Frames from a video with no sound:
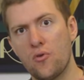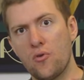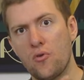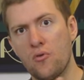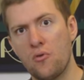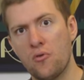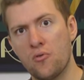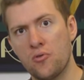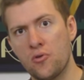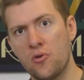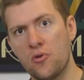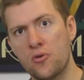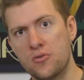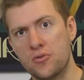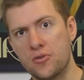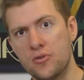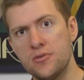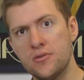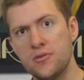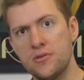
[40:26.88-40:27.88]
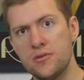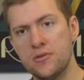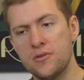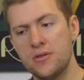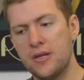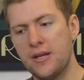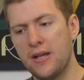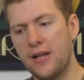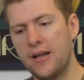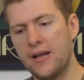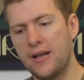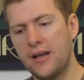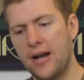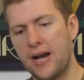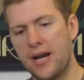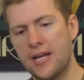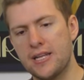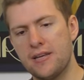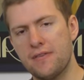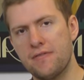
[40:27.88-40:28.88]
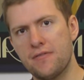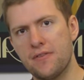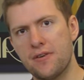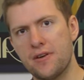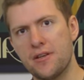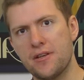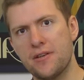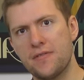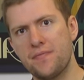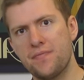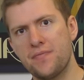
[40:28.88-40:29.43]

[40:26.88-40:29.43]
or not good. And if, like,